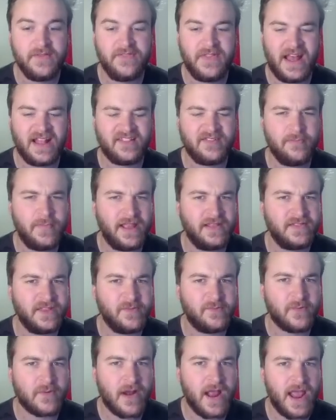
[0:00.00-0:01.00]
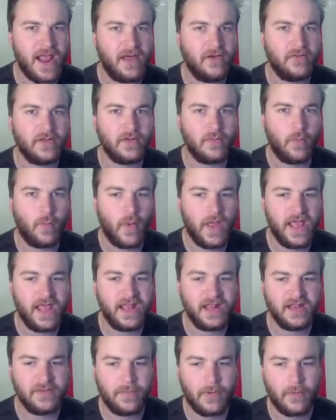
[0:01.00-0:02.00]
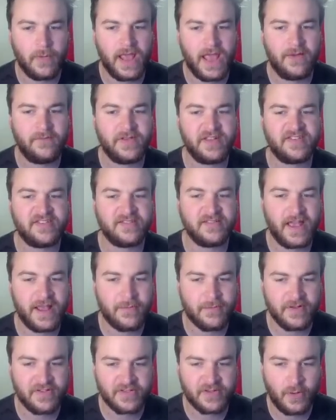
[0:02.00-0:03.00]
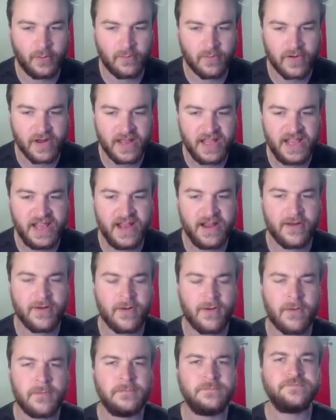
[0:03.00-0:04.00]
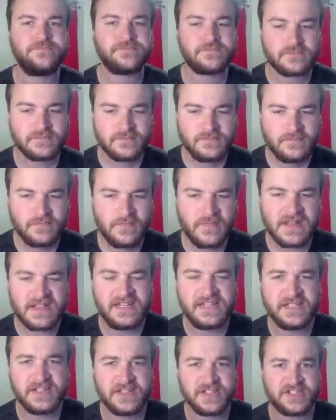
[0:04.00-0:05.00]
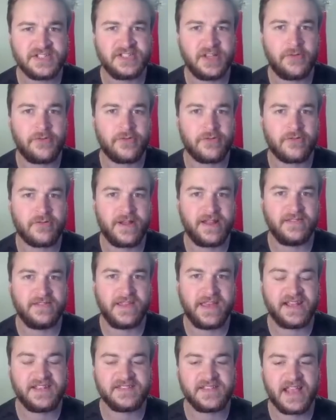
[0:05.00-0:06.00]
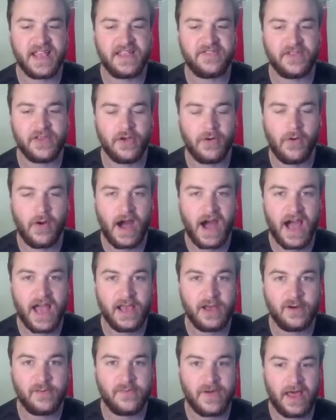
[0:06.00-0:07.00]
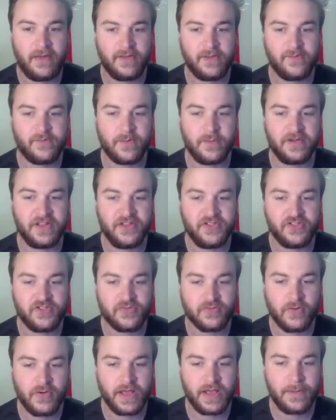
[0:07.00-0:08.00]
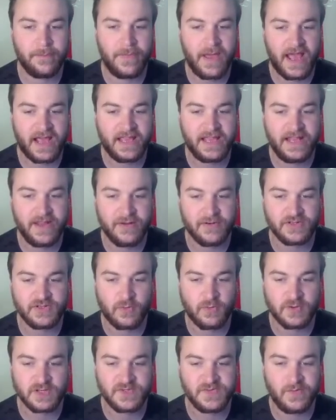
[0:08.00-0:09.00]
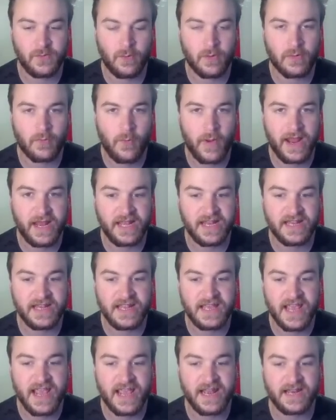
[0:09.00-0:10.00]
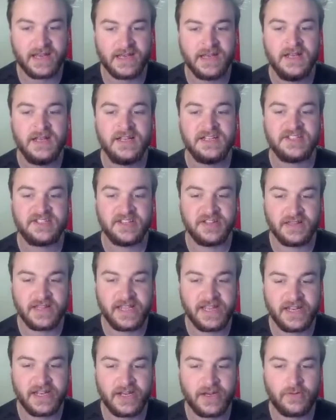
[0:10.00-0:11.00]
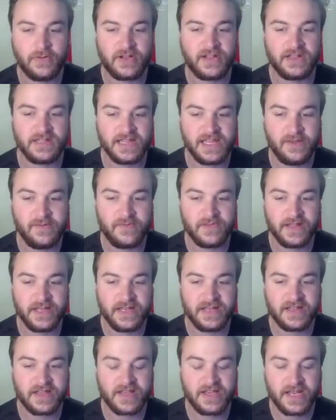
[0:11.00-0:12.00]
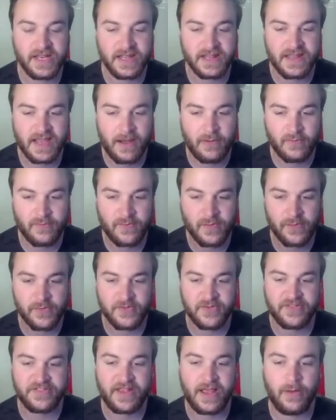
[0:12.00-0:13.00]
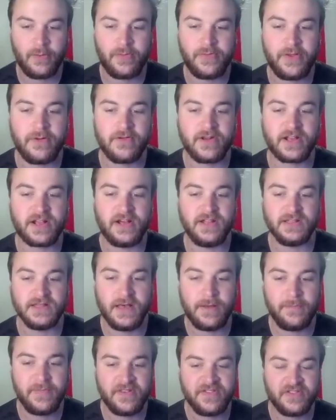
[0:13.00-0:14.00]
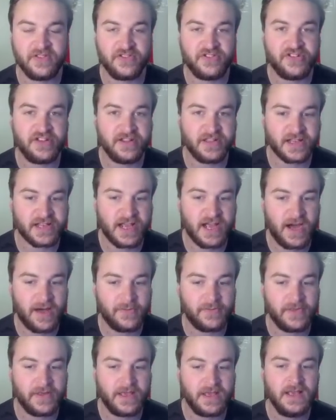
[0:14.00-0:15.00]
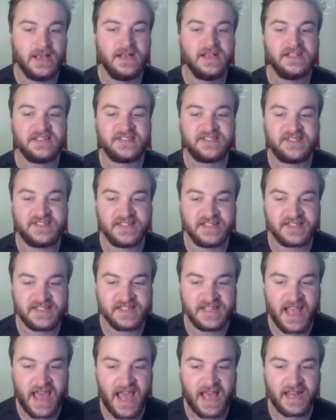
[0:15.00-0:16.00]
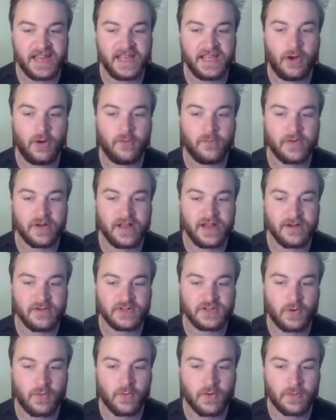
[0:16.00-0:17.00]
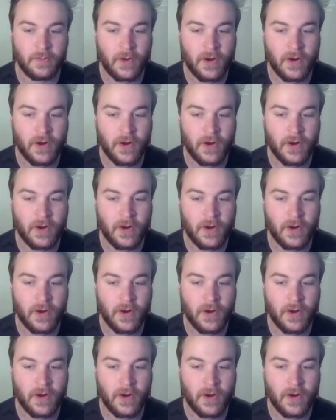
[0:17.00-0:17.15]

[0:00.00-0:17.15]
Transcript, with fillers: That's mainly for hail and wind, but we have a slight risk over here into the southern Great Lakes and the Ohio Valley from Detroit back here towards Fort Wayne, Indiana, Toledo, Cleveland, getting down further south there into Columbus and Chillicothe, Cincinnati over here toward